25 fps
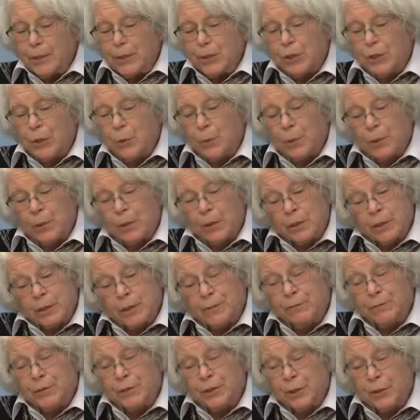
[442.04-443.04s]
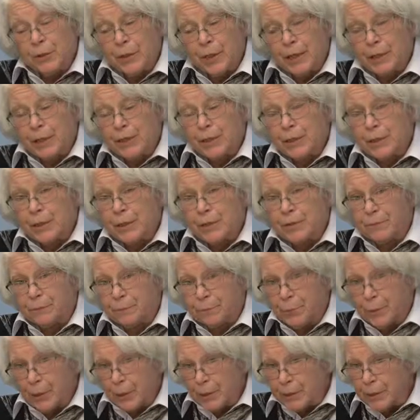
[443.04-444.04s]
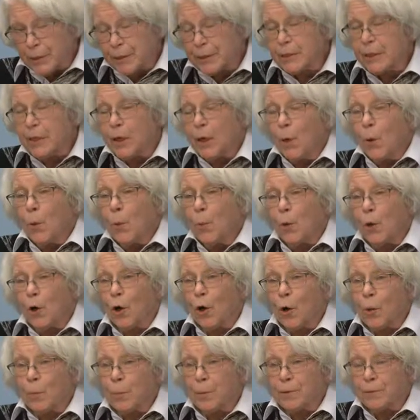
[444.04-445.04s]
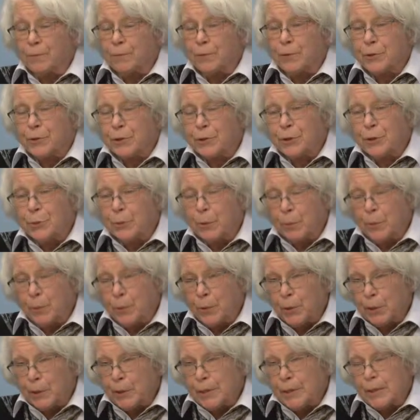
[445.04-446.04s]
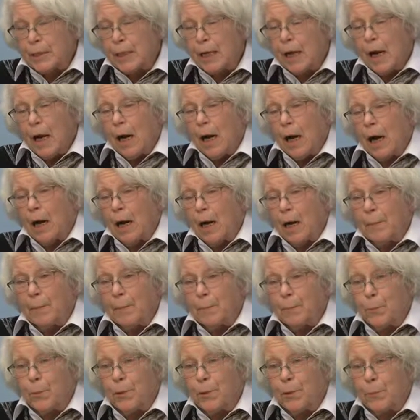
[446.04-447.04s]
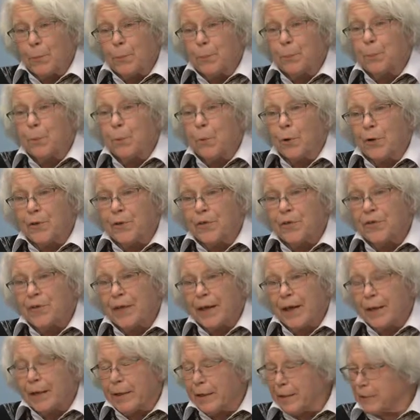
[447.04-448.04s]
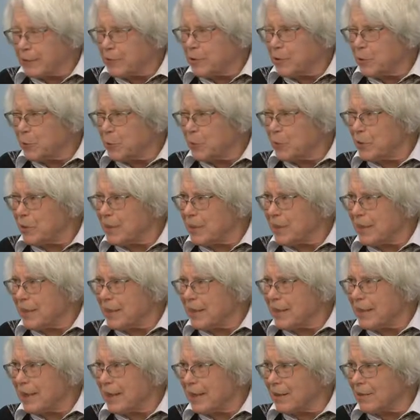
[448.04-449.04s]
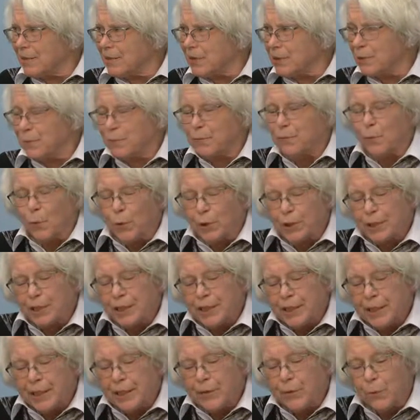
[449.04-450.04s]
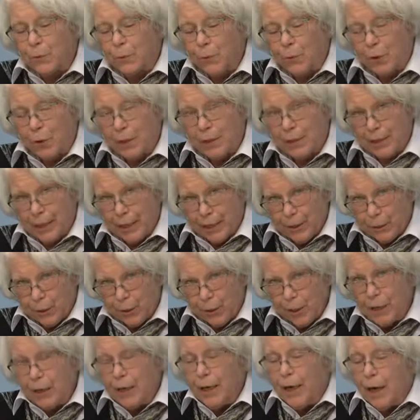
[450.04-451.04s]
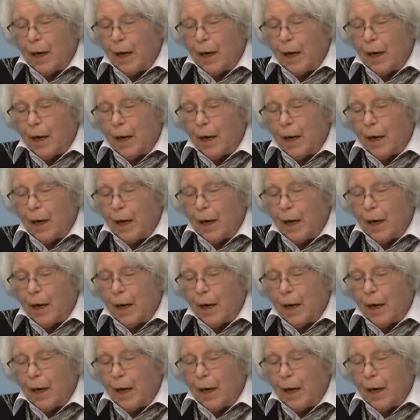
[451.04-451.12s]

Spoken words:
So we're looking for donations of books. We're hoping for newer books. We were saying 2014 or later